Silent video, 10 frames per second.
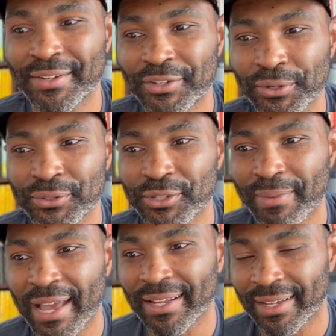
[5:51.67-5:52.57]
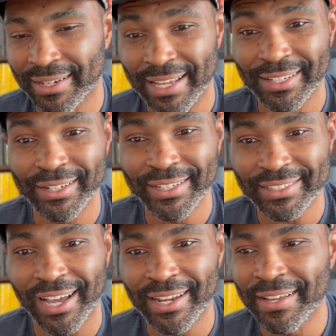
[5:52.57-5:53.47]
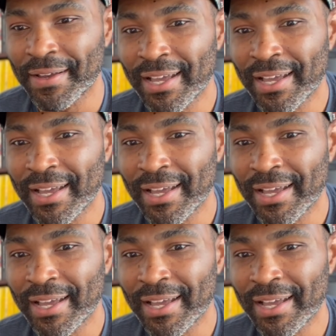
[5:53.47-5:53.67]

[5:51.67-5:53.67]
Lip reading: do an analytics on it?